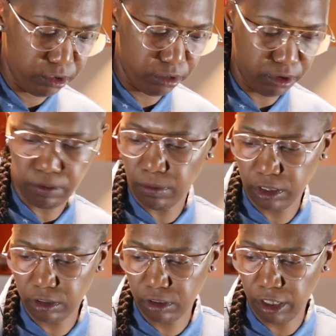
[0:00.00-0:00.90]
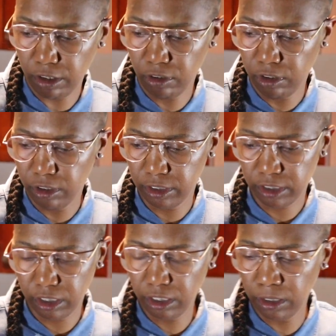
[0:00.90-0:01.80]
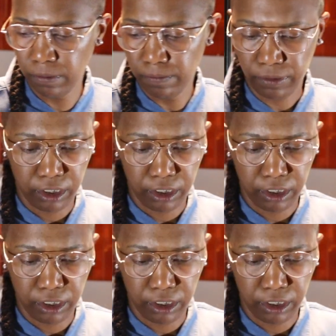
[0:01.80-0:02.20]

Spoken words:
Just want to make sure that oil is good.